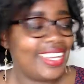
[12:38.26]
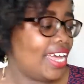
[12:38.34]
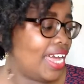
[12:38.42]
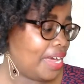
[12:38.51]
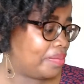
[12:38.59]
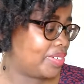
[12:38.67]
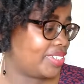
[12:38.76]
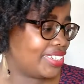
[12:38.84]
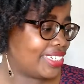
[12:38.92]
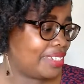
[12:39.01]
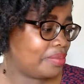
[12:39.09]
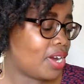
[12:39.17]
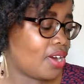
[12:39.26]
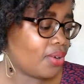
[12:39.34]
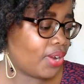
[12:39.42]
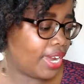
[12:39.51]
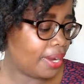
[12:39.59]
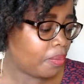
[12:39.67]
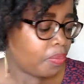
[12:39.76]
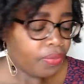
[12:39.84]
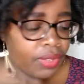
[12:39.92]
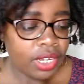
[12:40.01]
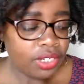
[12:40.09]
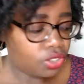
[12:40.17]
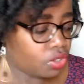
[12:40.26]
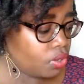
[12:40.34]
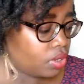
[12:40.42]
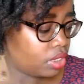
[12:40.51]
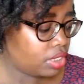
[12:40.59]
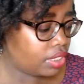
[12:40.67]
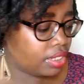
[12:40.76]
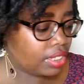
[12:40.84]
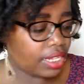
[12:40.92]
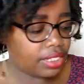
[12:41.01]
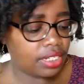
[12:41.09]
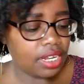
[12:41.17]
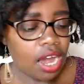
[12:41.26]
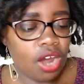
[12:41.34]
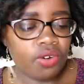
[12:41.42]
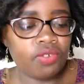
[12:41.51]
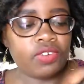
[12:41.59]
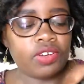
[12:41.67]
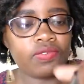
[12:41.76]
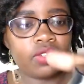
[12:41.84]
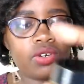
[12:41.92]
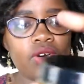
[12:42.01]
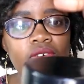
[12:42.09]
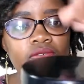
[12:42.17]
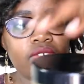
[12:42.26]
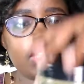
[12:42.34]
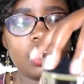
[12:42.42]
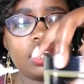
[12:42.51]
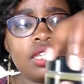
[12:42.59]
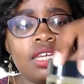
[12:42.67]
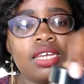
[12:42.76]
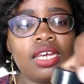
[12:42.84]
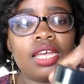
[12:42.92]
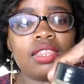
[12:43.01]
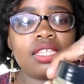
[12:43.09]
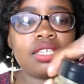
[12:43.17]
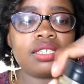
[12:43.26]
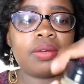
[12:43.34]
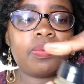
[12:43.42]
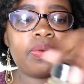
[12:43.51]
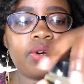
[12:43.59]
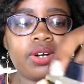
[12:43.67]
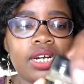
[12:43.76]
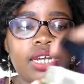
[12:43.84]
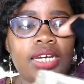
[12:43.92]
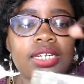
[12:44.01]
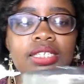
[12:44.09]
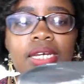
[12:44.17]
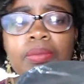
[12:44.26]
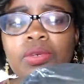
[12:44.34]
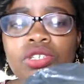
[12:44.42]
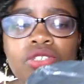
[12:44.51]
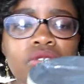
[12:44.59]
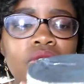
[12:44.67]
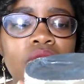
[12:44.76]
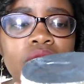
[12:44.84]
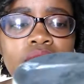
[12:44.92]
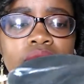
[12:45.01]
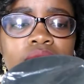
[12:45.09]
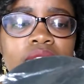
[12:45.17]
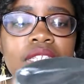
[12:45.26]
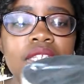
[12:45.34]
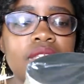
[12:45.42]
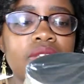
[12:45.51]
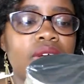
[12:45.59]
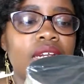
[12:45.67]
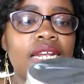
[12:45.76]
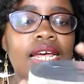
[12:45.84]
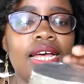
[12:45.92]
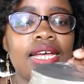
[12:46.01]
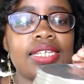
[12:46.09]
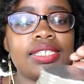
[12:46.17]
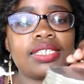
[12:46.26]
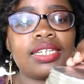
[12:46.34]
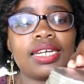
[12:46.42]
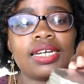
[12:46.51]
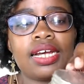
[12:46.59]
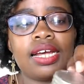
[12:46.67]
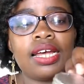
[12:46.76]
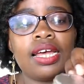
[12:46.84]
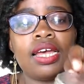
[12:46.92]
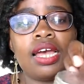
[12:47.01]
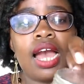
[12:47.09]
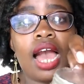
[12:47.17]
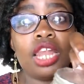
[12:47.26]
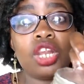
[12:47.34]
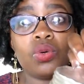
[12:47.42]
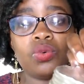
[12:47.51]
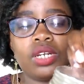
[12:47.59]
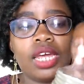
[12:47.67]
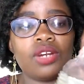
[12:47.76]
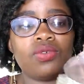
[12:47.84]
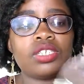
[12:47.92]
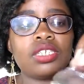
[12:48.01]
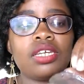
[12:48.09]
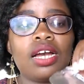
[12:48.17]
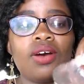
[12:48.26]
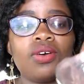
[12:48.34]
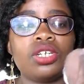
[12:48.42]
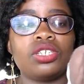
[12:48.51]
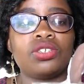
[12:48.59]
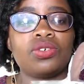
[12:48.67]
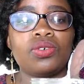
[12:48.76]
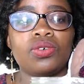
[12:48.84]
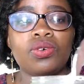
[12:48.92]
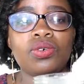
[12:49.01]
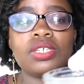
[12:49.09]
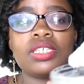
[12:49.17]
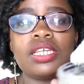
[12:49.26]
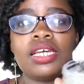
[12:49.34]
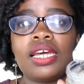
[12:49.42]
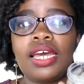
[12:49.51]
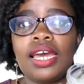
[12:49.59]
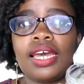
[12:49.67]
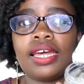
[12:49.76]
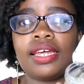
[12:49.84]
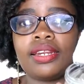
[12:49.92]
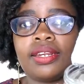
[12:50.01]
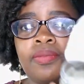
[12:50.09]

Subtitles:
I'm going to sleep. Okay, so that's an overview of it. And this product, I'm going to also use this one as, like, alone, and we see how it goes. And